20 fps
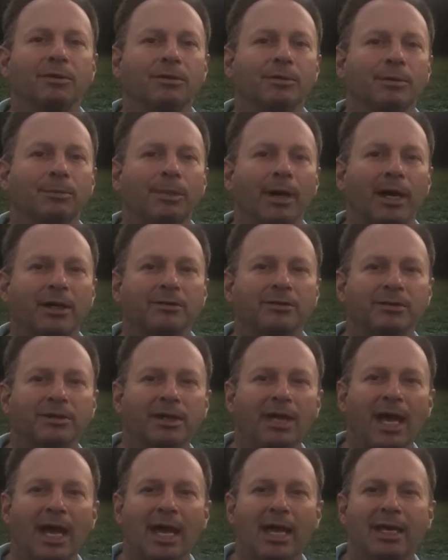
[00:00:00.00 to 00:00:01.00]
you about
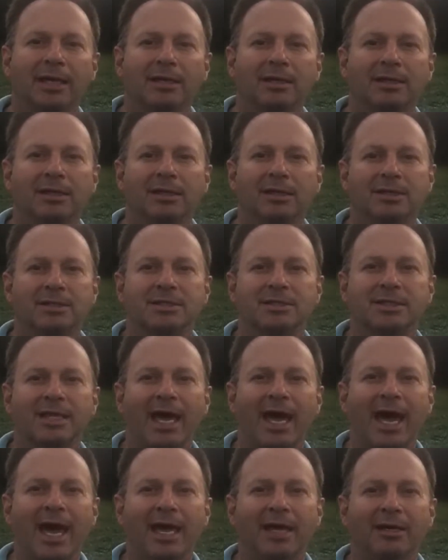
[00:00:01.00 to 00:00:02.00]
today, is
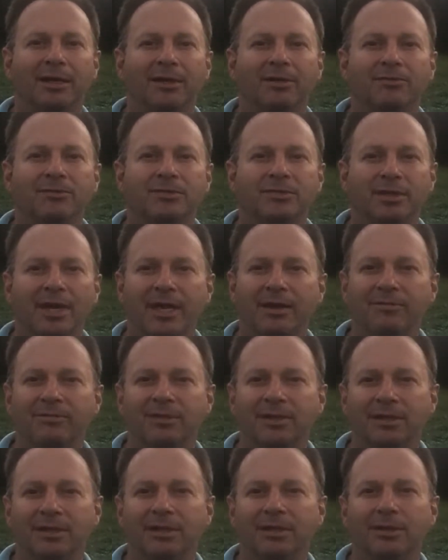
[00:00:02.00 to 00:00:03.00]
that of
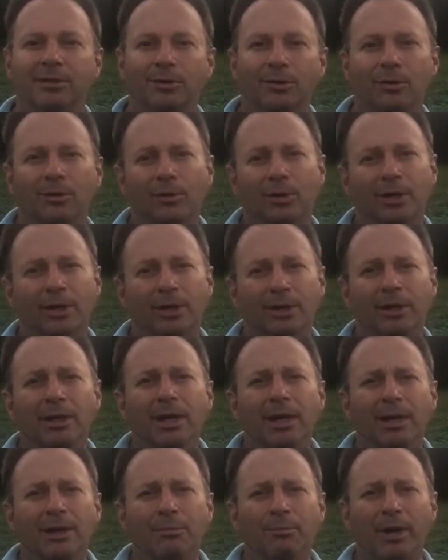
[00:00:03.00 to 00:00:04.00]
safety, or
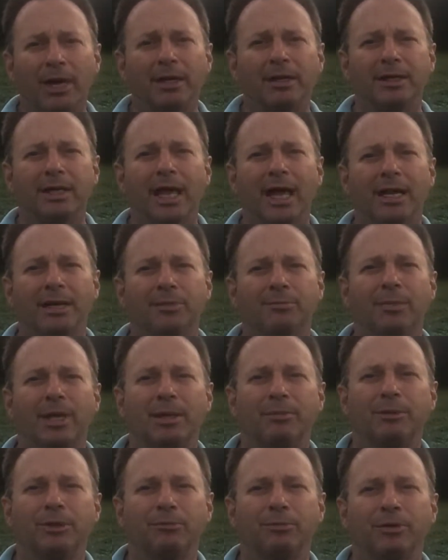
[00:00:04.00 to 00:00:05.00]
better yet, it may
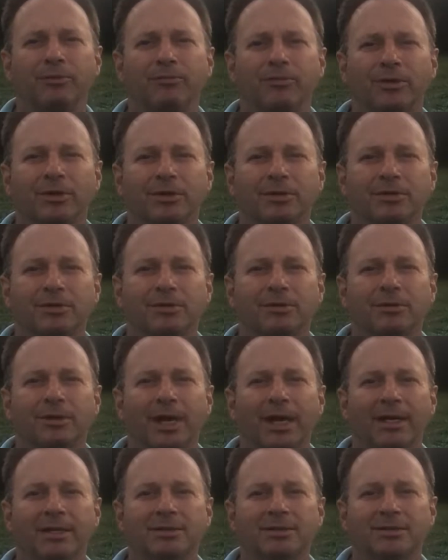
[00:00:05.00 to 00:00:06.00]
be referred to
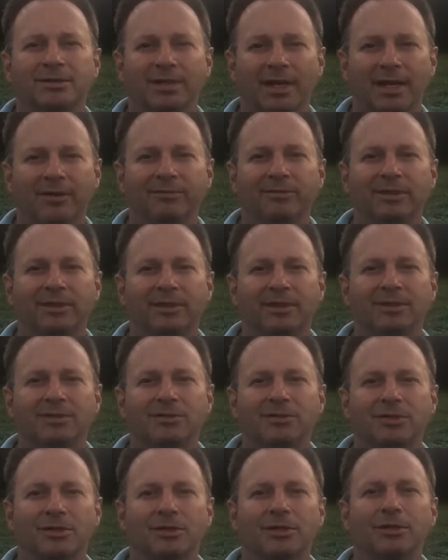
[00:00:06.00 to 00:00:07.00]
as safety and
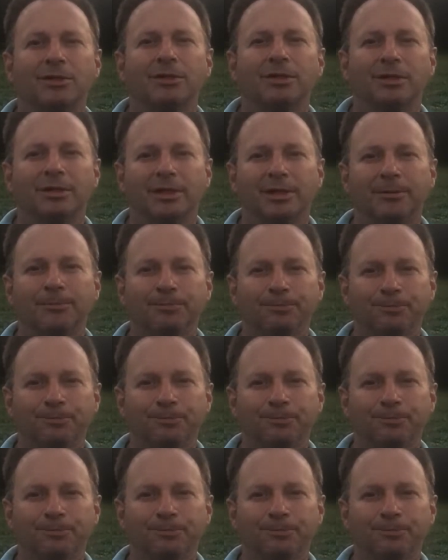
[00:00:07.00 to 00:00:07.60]
security.